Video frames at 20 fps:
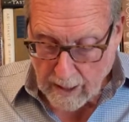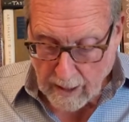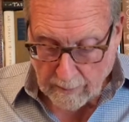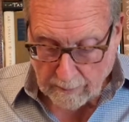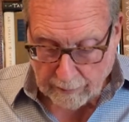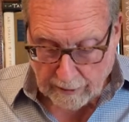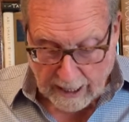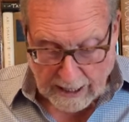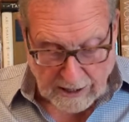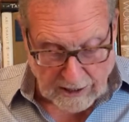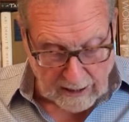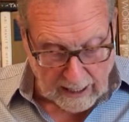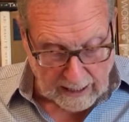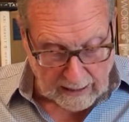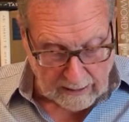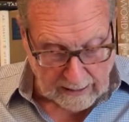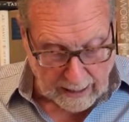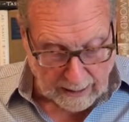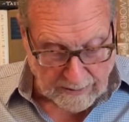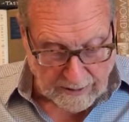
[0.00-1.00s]
Priceline
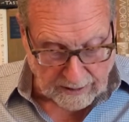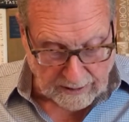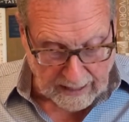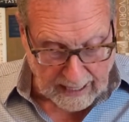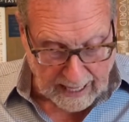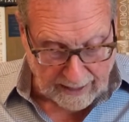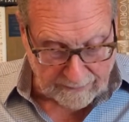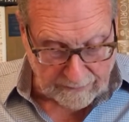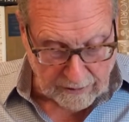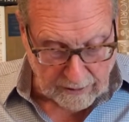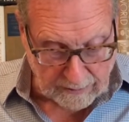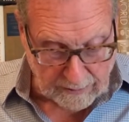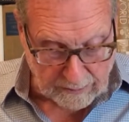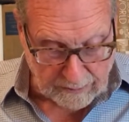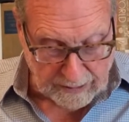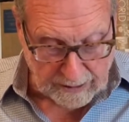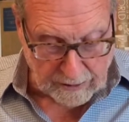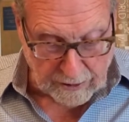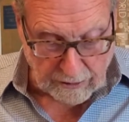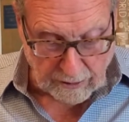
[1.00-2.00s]
claims that they have
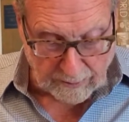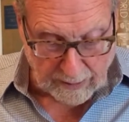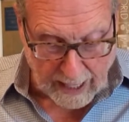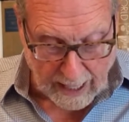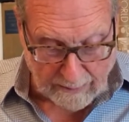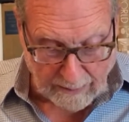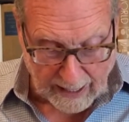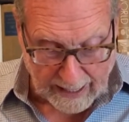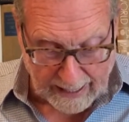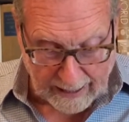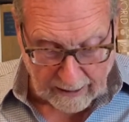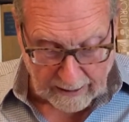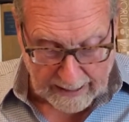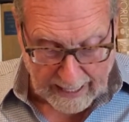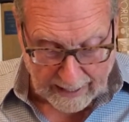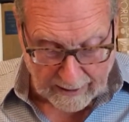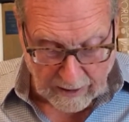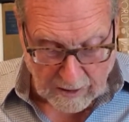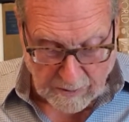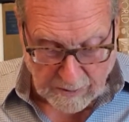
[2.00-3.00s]
to abide by Air
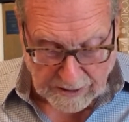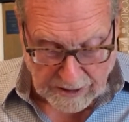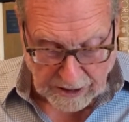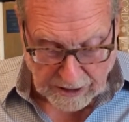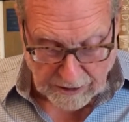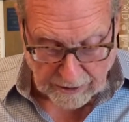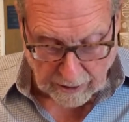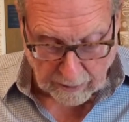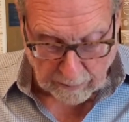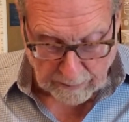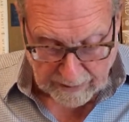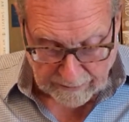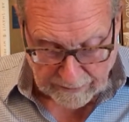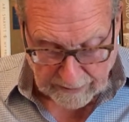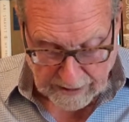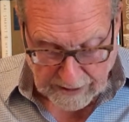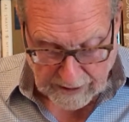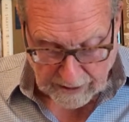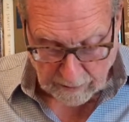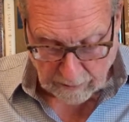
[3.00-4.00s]
Canada's position on
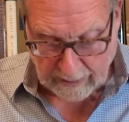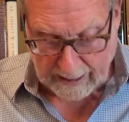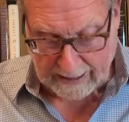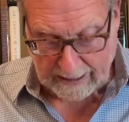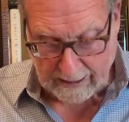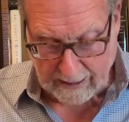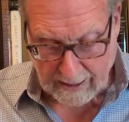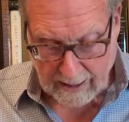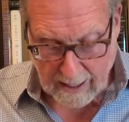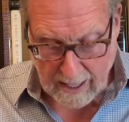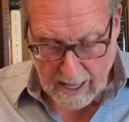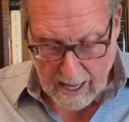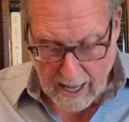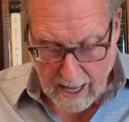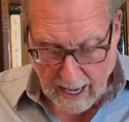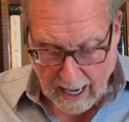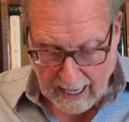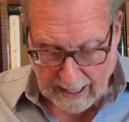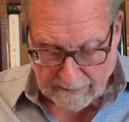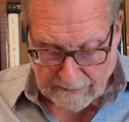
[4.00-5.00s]
refunds and credit.
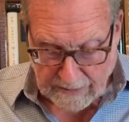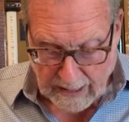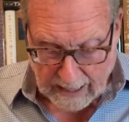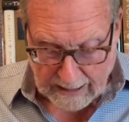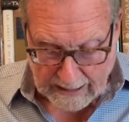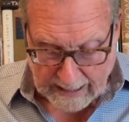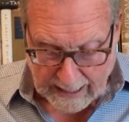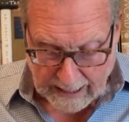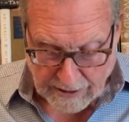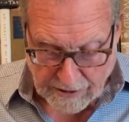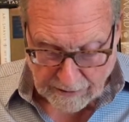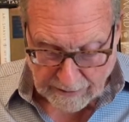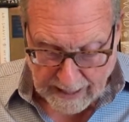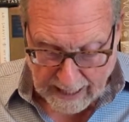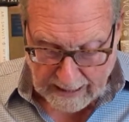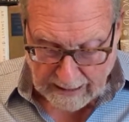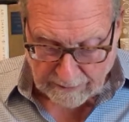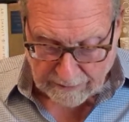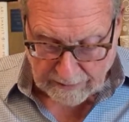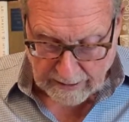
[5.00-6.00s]
I have not canceled
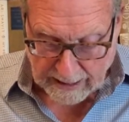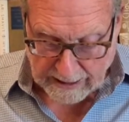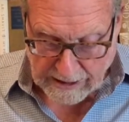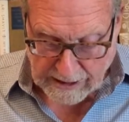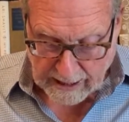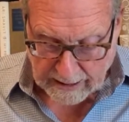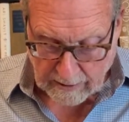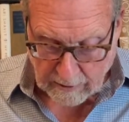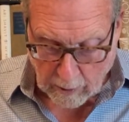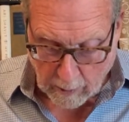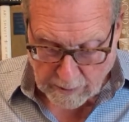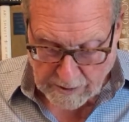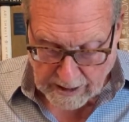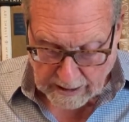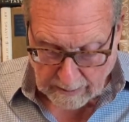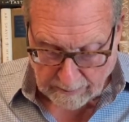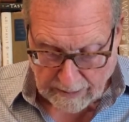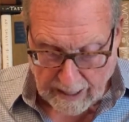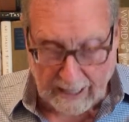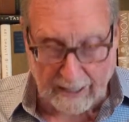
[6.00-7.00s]
any flights yet in hopes that
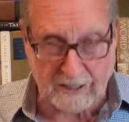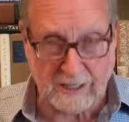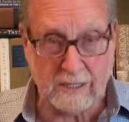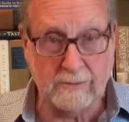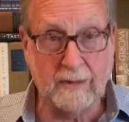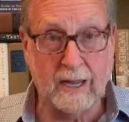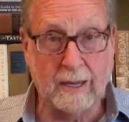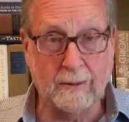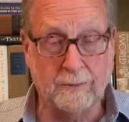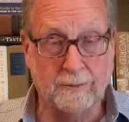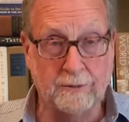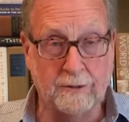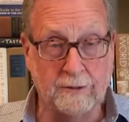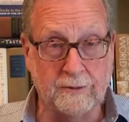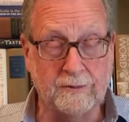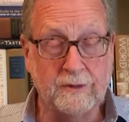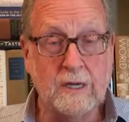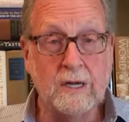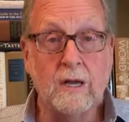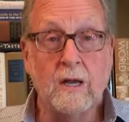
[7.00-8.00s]
the policy may
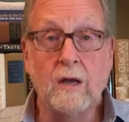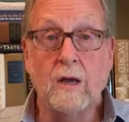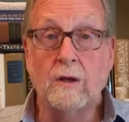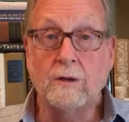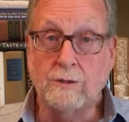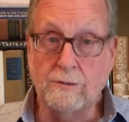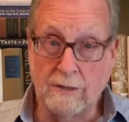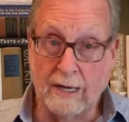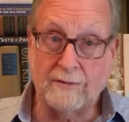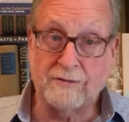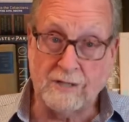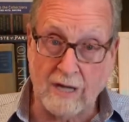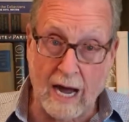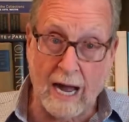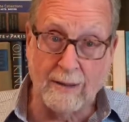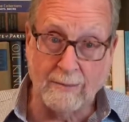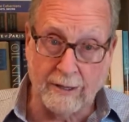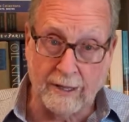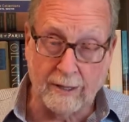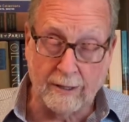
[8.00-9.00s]
improve. You have
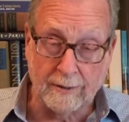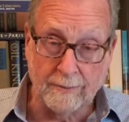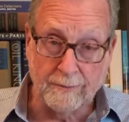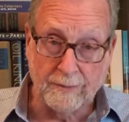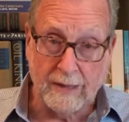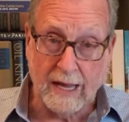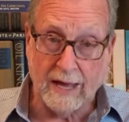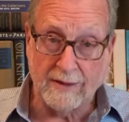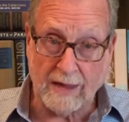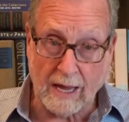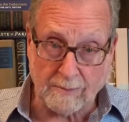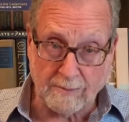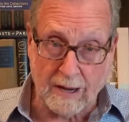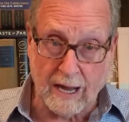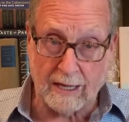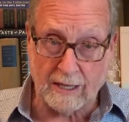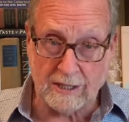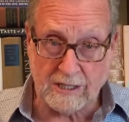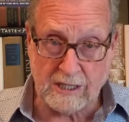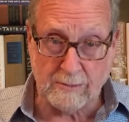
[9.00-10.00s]
time here, and that
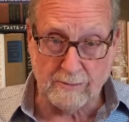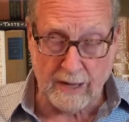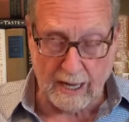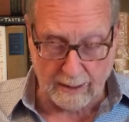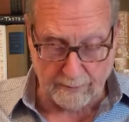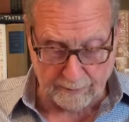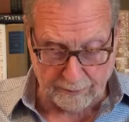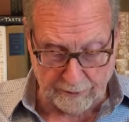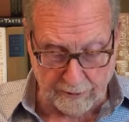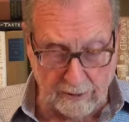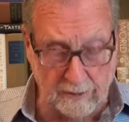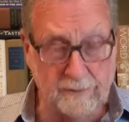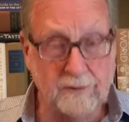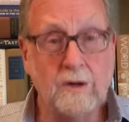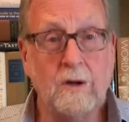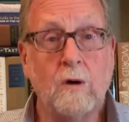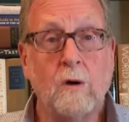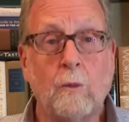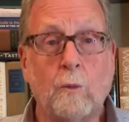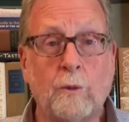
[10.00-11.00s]
policy may improve.
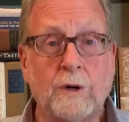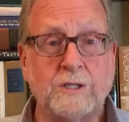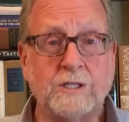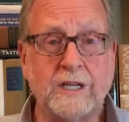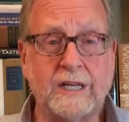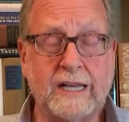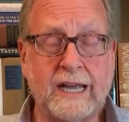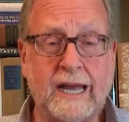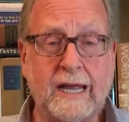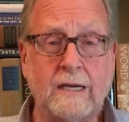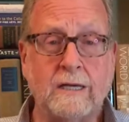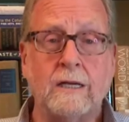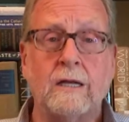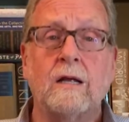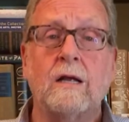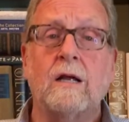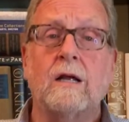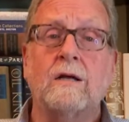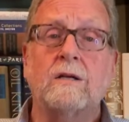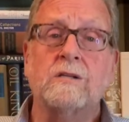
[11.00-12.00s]
Once again,
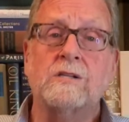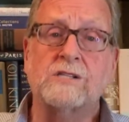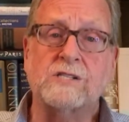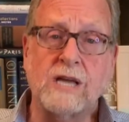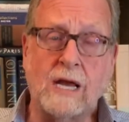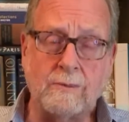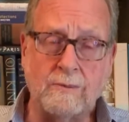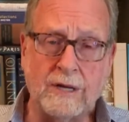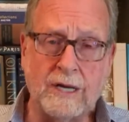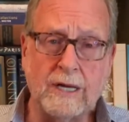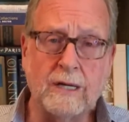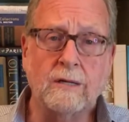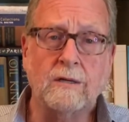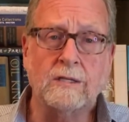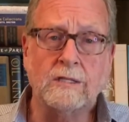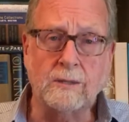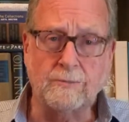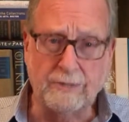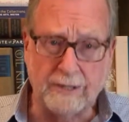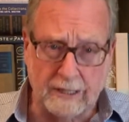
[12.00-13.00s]
send me
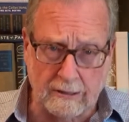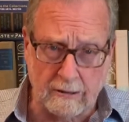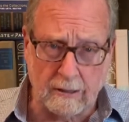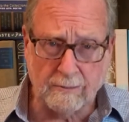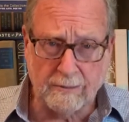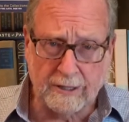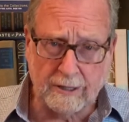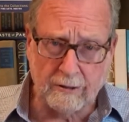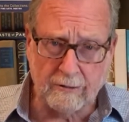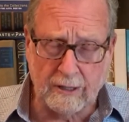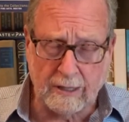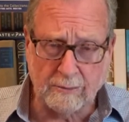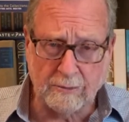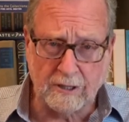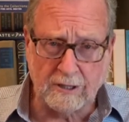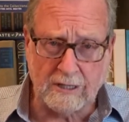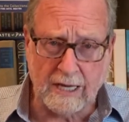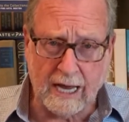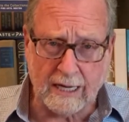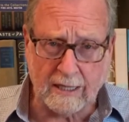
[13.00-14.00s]
to
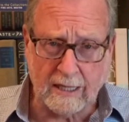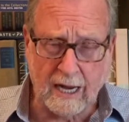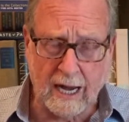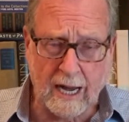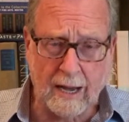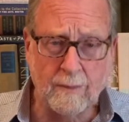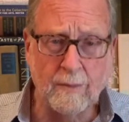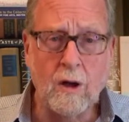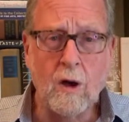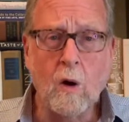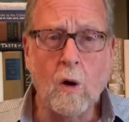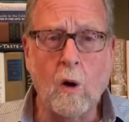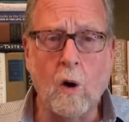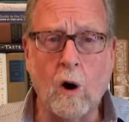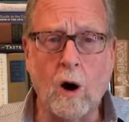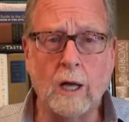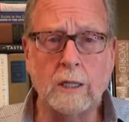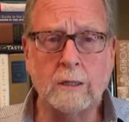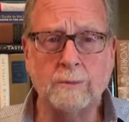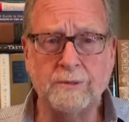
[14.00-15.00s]
peter@petergreenberg.com.
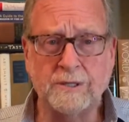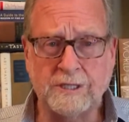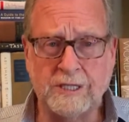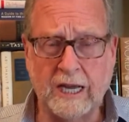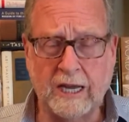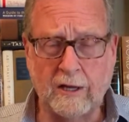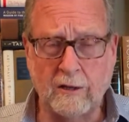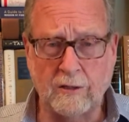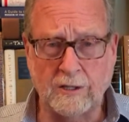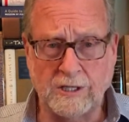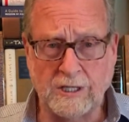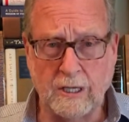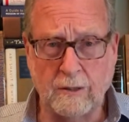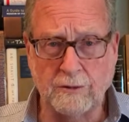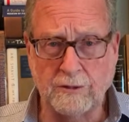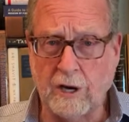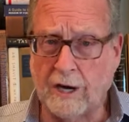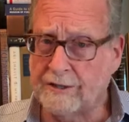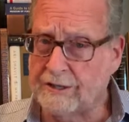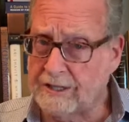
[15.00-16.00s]
All the particulars here
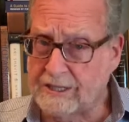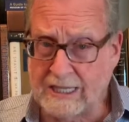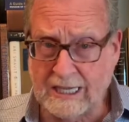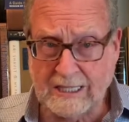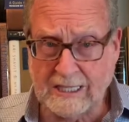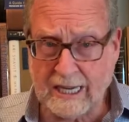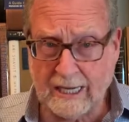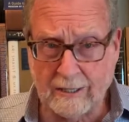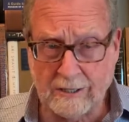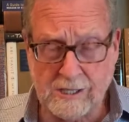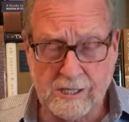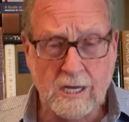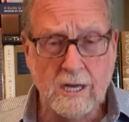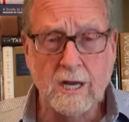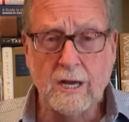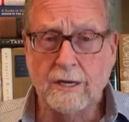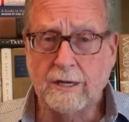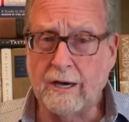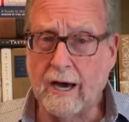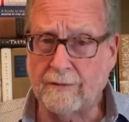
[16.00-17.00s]
with all the details,
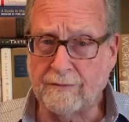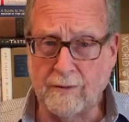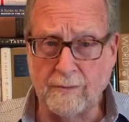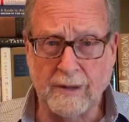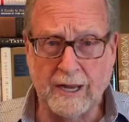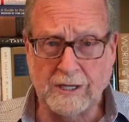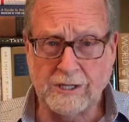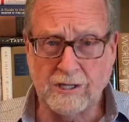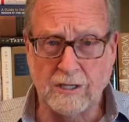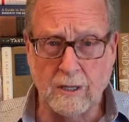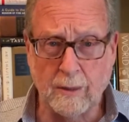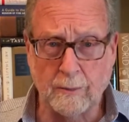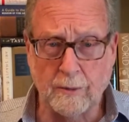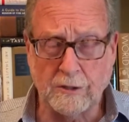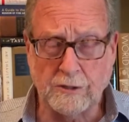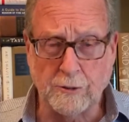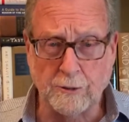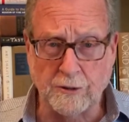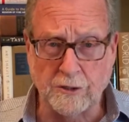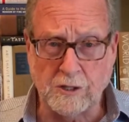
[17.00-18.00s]
confirmation
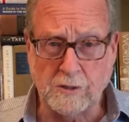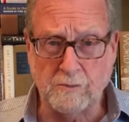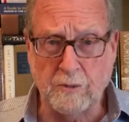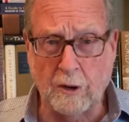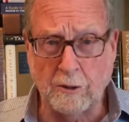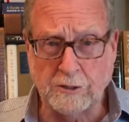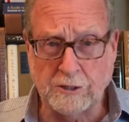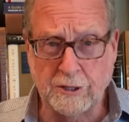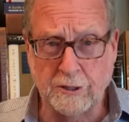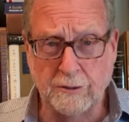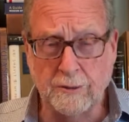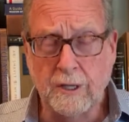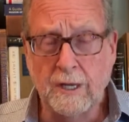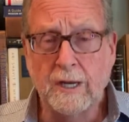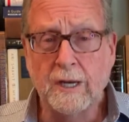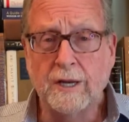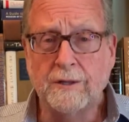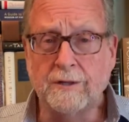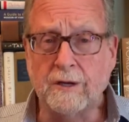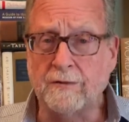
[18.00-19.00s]
numbers, who you spoke to,
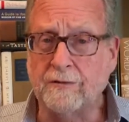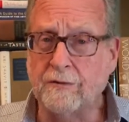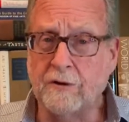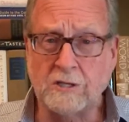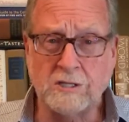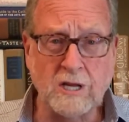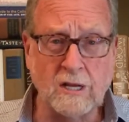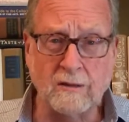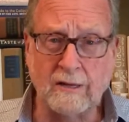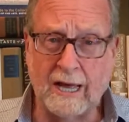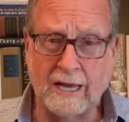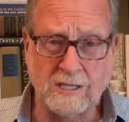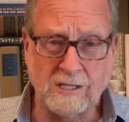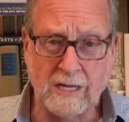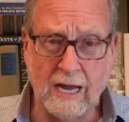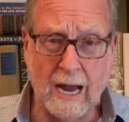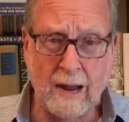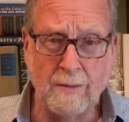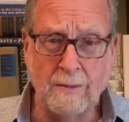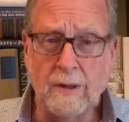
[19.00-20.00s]
their first and last
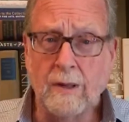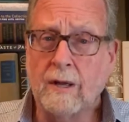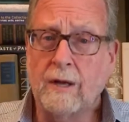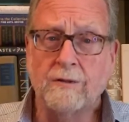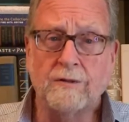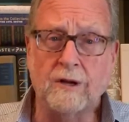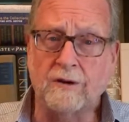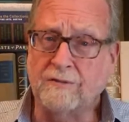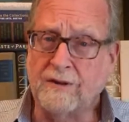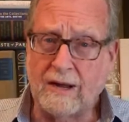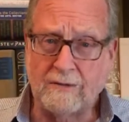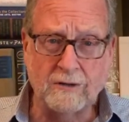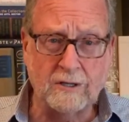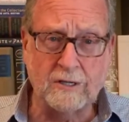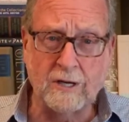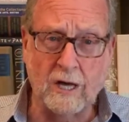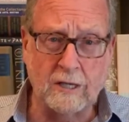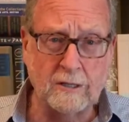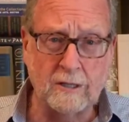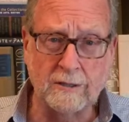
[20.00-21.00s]
name, their favorite
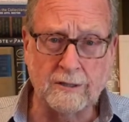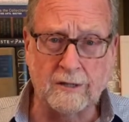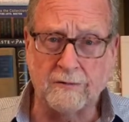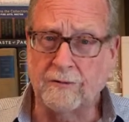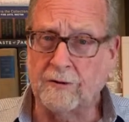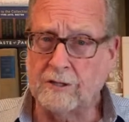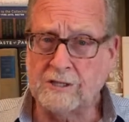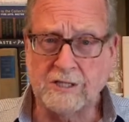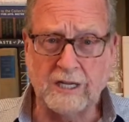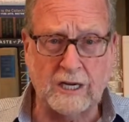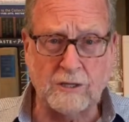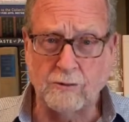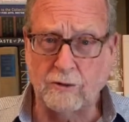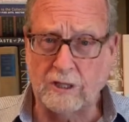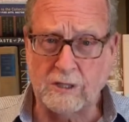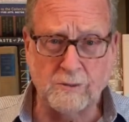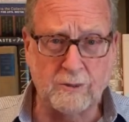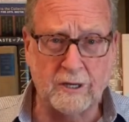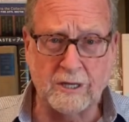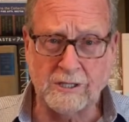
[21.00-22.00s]
color, their first sexual
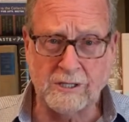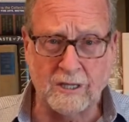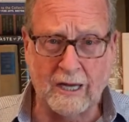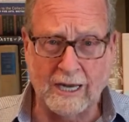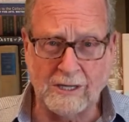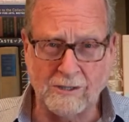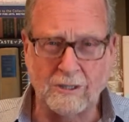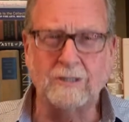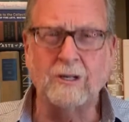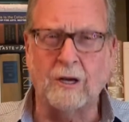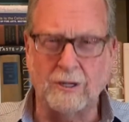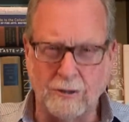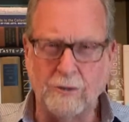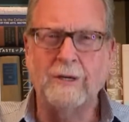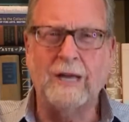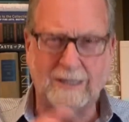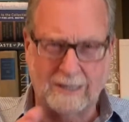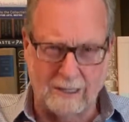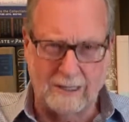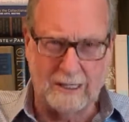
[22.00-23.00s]
experience in high school. No, you
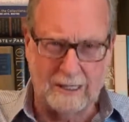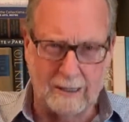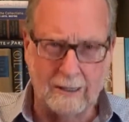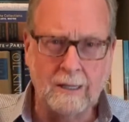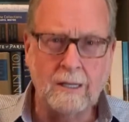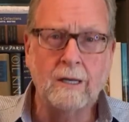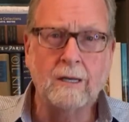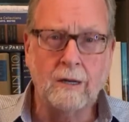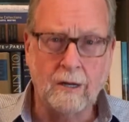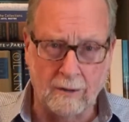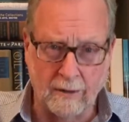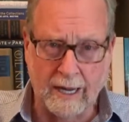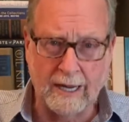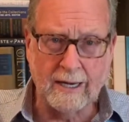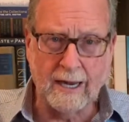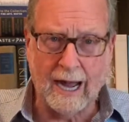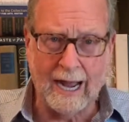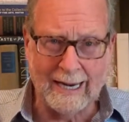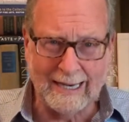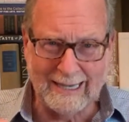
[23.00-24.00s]
get the deal. All right?
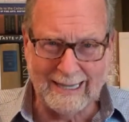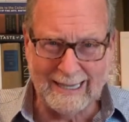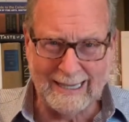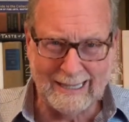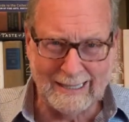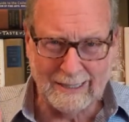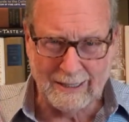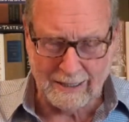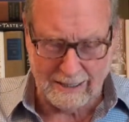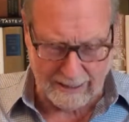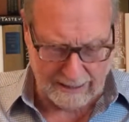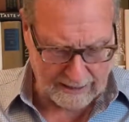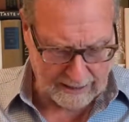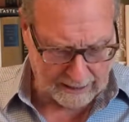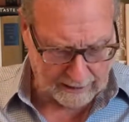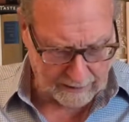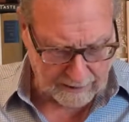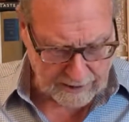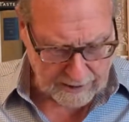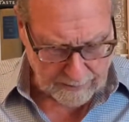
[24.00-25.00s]
I need
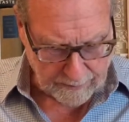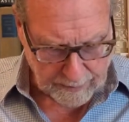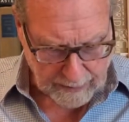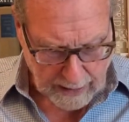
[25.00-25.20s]
details.